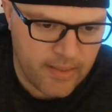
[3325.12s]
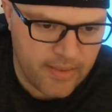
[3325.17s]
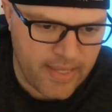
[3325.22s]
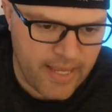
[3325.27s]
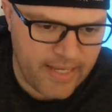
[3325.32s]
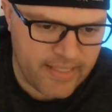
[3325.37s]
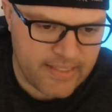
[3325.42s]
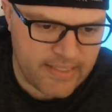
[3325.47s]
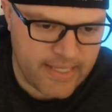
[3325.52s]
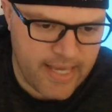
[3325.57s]

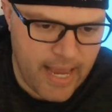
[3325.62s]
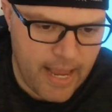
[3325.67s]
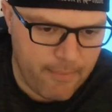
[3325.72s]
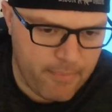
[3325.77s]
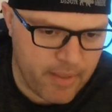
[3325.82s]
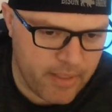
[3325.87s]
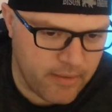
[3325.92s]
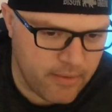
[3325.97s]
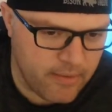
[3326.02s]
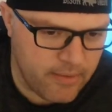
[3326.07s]
Thanks,
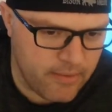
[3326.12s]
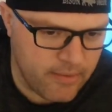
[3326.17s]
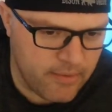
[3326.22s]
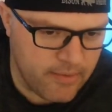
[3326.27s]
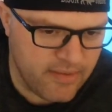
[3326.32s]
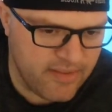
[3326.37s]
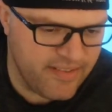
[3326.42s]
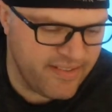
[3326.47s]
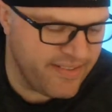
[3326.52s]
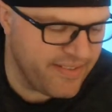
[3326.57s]
Captain.
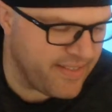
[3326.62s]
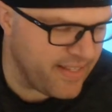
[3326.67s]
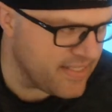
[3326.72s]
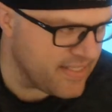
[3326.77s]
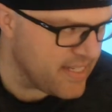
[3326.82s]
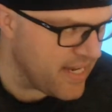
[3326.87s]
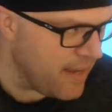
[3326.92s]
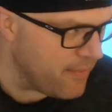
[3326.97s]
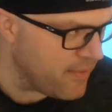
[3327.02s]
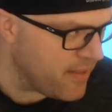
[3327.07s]

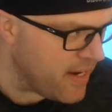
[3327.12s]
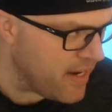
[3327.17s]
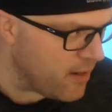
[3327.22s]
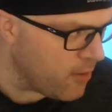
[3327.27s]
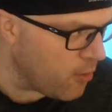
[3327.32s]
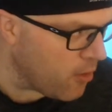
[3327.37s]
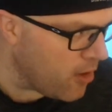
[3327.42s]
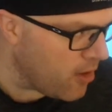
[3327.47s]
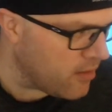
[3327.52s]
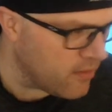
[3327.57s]
Thanks, Captain
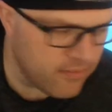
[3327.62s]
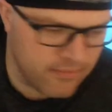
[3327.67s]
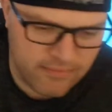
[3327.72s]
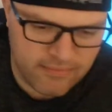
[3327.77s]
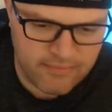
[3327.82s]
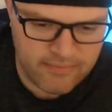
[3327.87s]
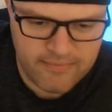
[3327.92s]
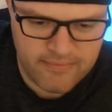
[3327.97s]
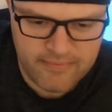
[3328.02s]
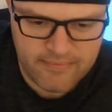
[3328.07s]
Akron.
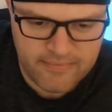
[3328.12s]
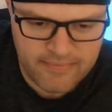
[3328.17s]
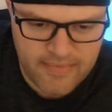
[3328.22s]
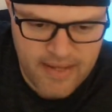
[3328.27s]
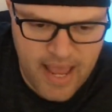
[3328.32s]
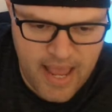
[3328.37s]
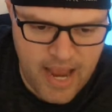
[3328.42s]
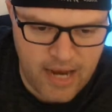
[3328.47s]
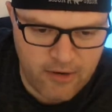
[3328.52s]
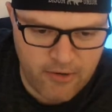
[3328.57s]

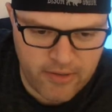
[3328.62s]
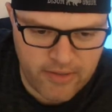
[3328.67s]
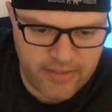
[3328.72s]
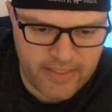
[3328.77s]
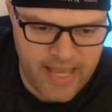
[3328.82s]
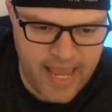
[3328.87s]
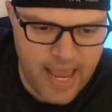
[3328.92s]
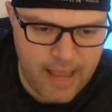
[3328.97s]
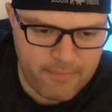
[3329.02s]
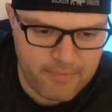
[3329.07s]

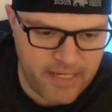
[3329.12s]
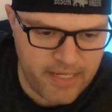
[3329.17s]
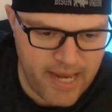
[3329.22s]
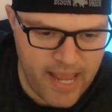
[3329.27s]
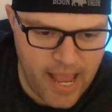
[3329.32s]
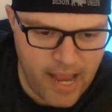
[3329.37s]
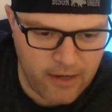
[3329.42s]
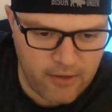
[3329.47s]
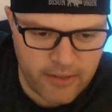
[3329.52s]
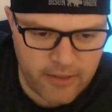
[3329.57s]
Captain
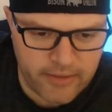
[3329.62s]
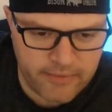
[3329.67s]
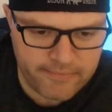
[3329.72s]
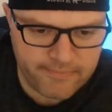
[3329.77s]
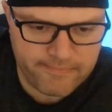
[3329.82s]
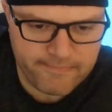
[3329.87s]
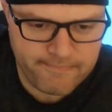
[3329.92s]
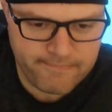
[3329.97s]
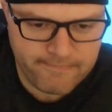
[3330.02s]
Akron.